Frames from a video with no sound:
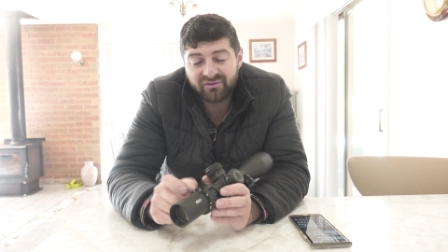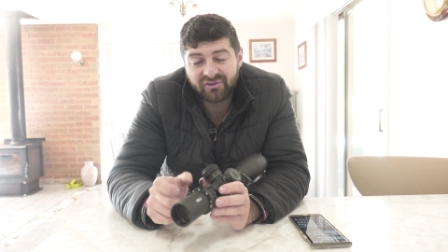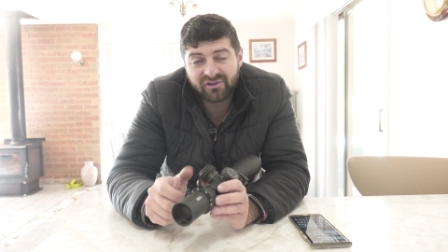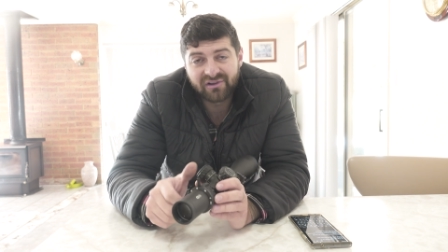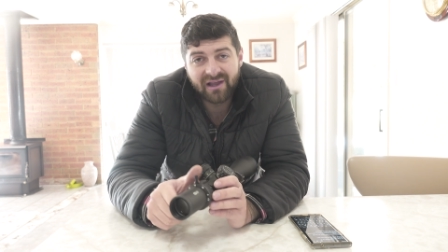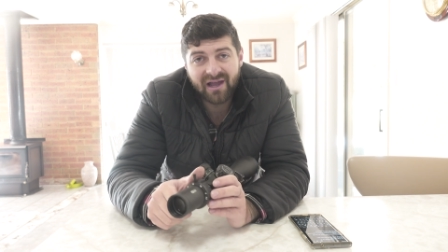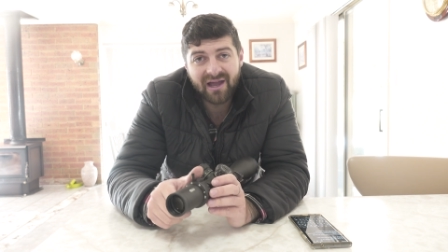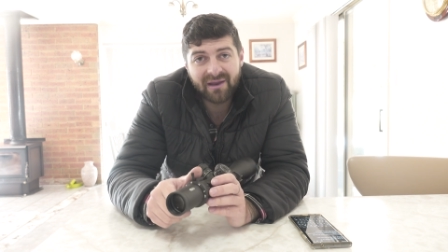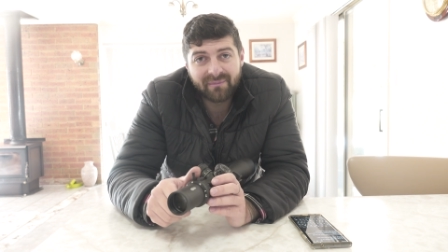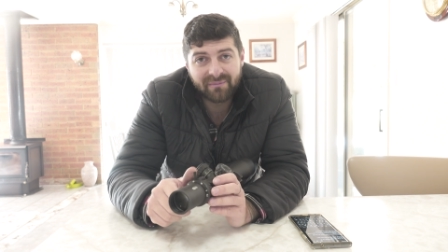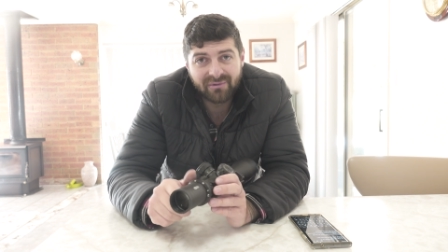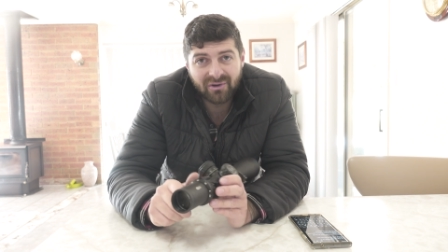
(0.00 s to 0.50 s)

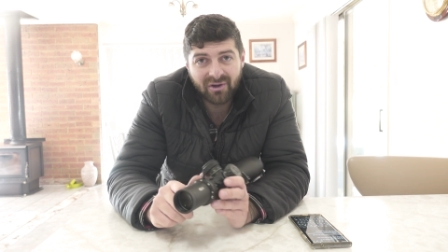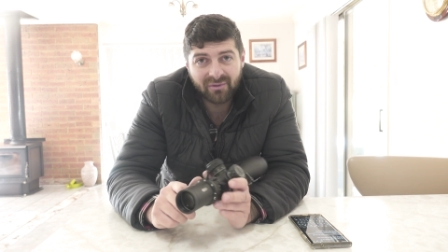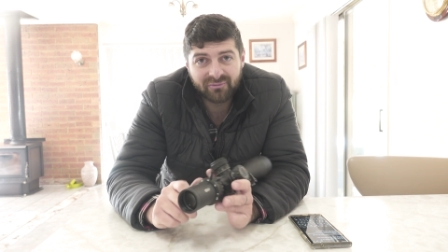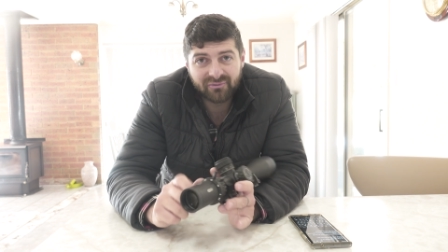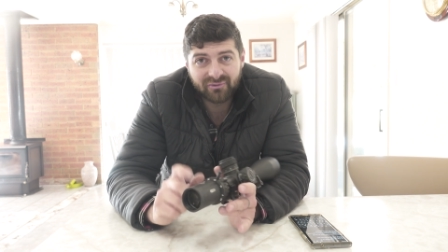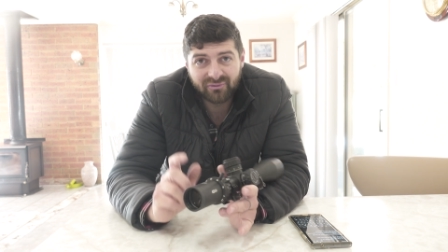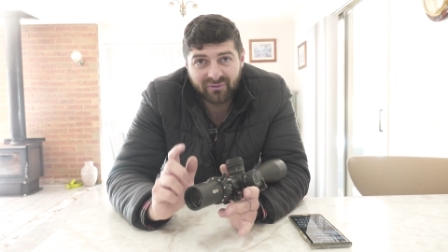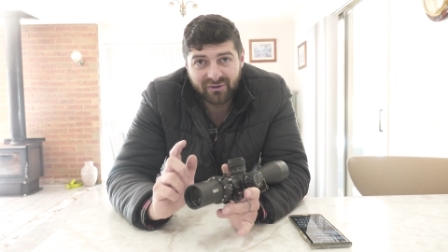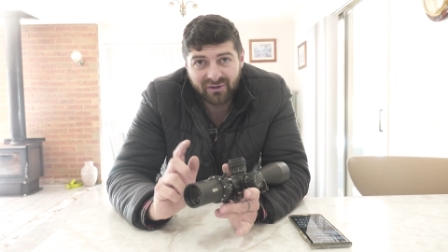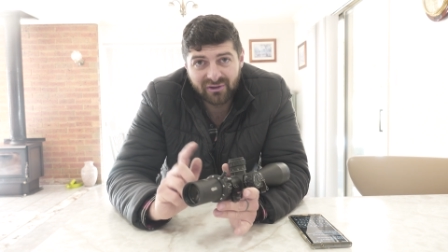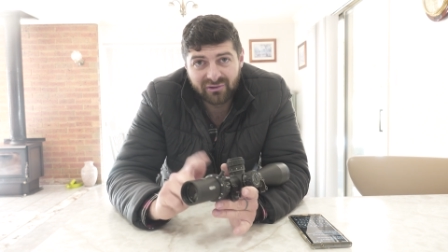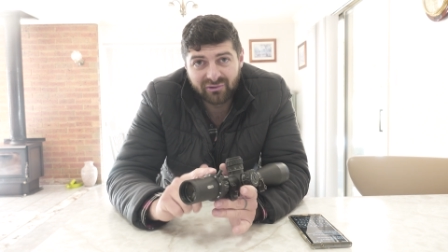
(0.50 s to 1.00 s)
glad
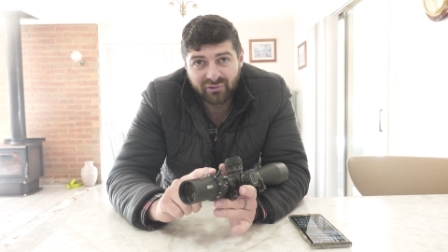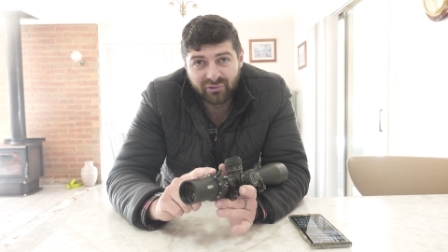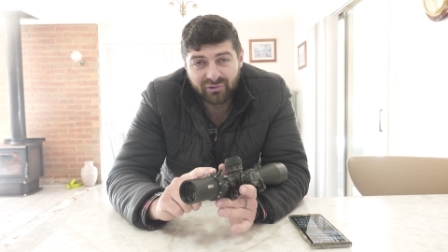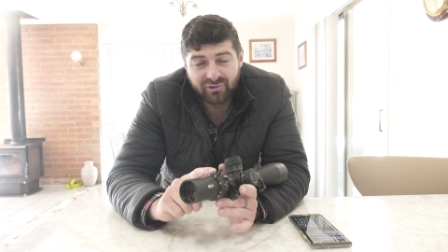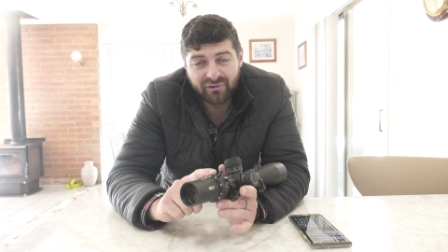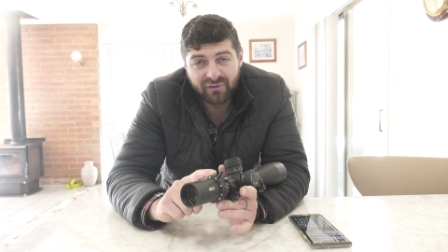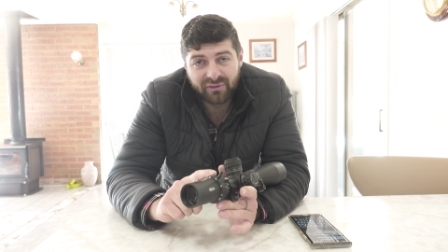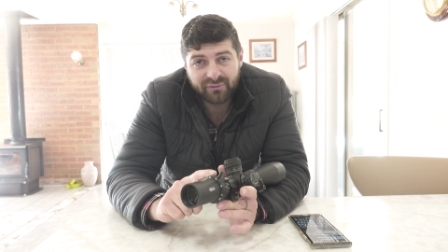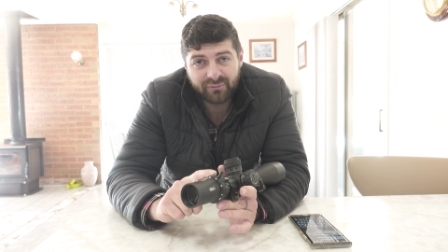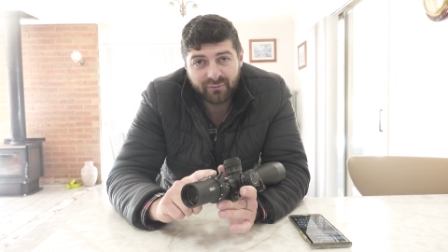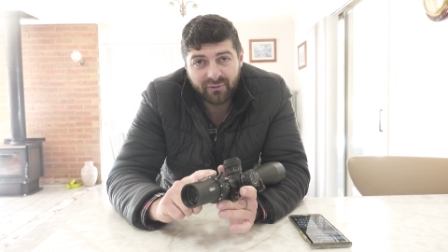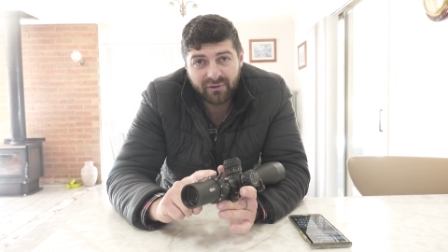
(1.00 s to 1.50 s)
MEOPTA included
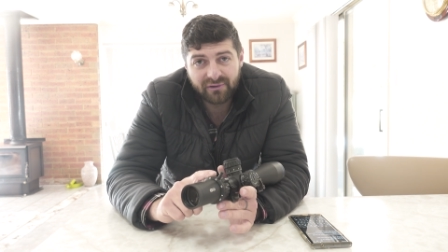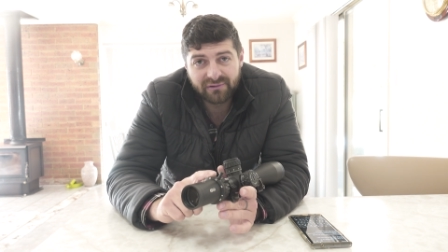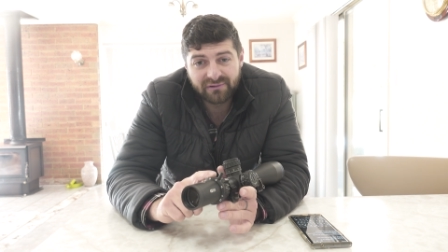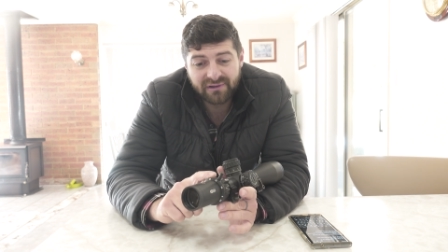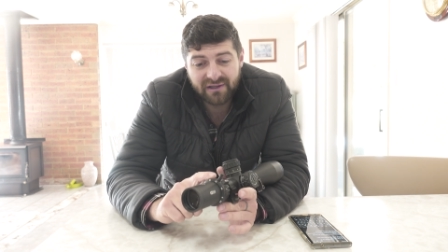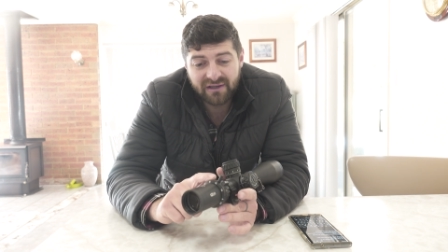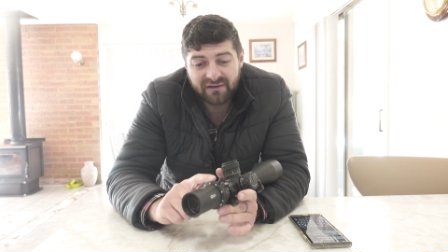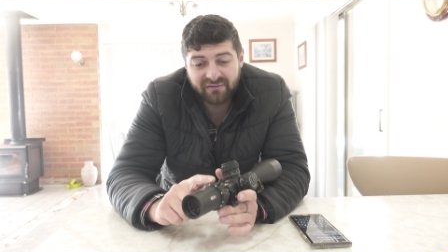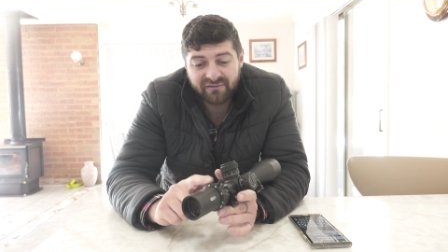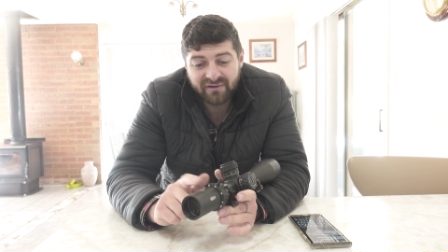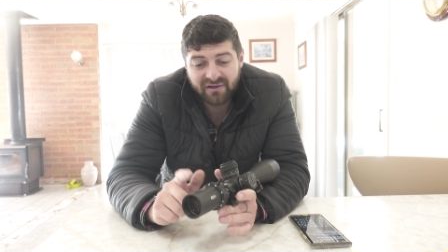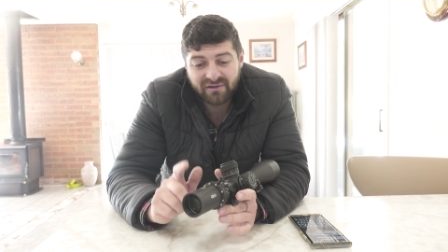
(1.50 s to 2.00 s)
a throw
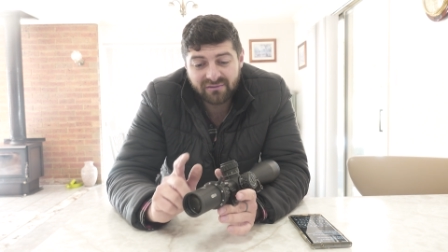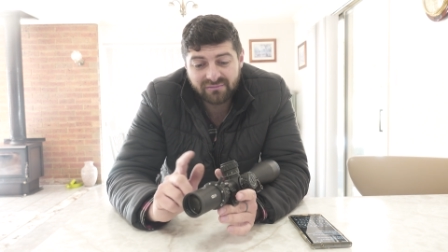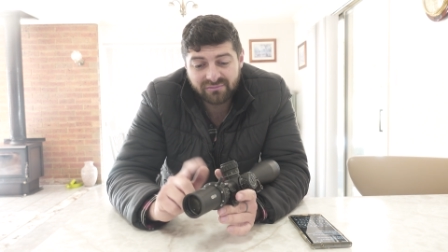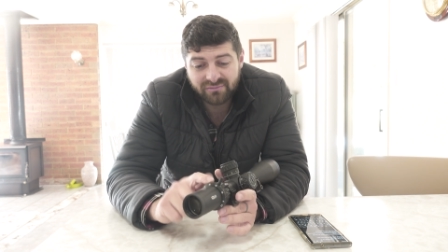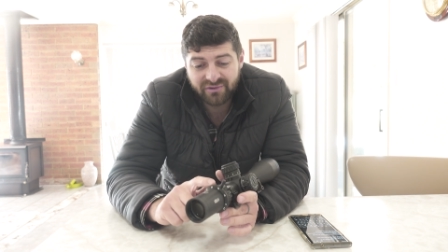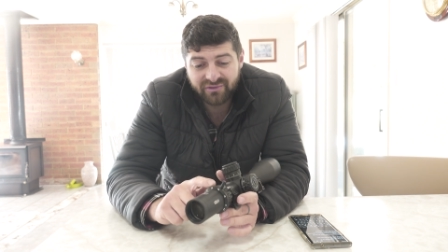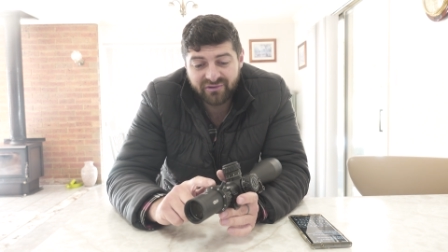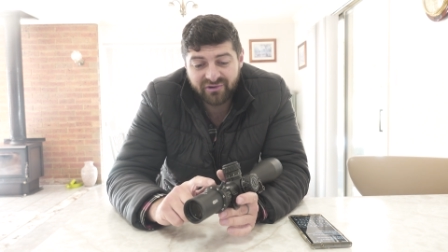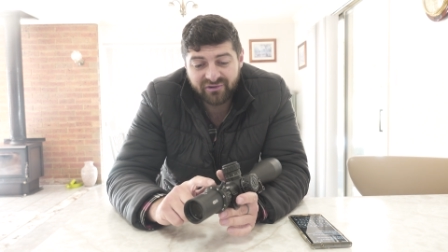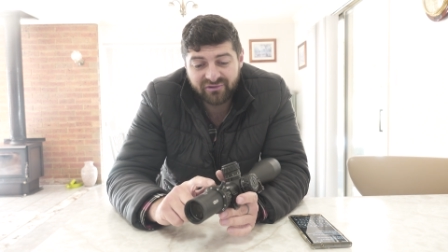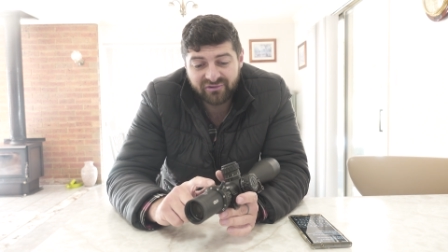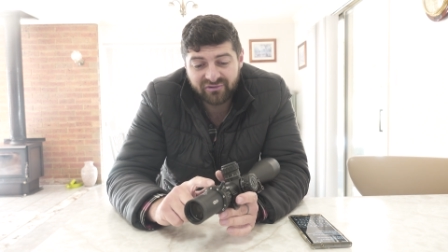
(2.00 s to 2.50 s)
lever
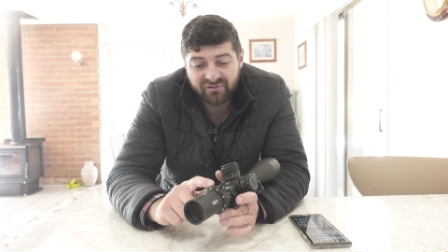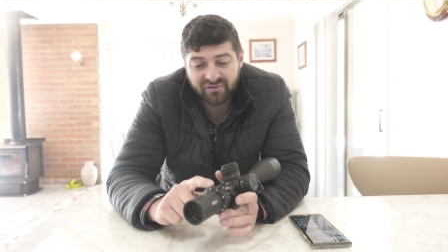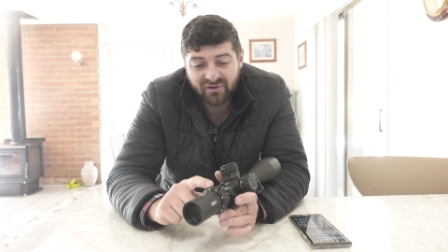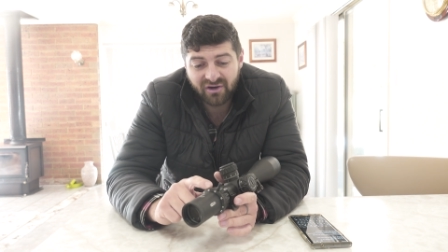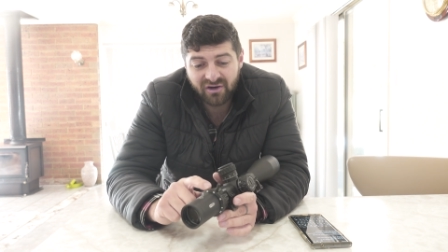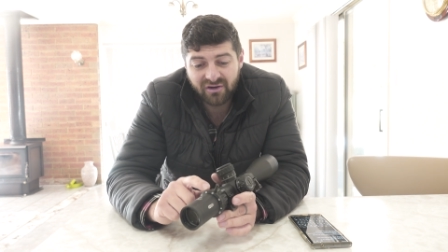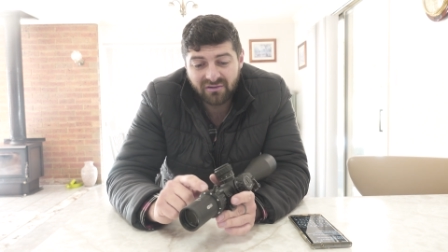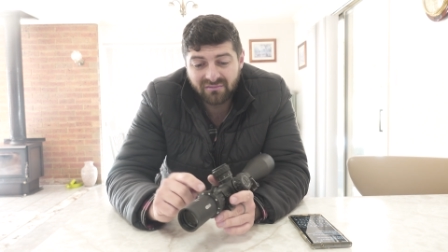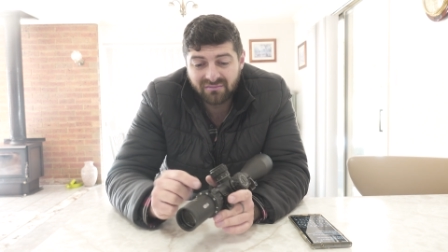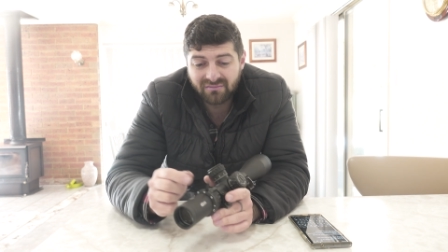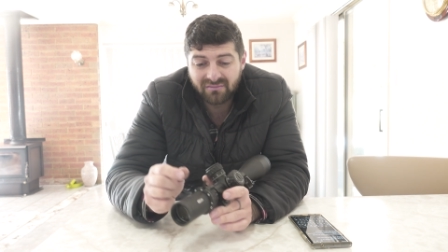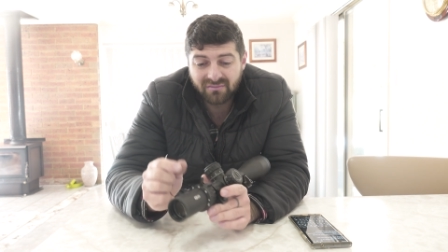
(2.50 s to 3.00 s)
with this
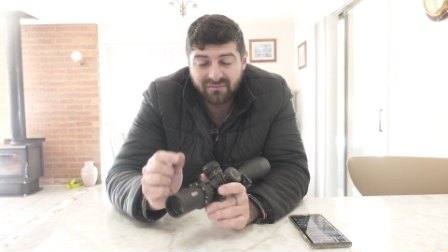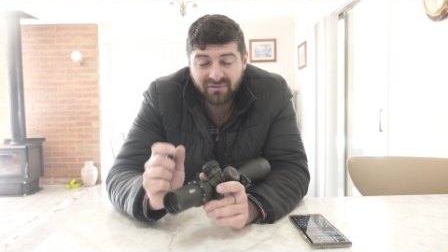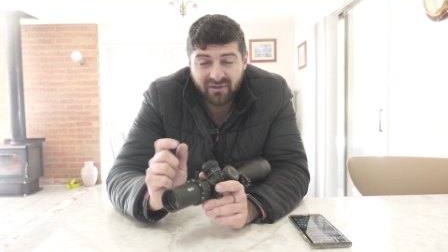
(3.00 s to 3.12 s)
scope,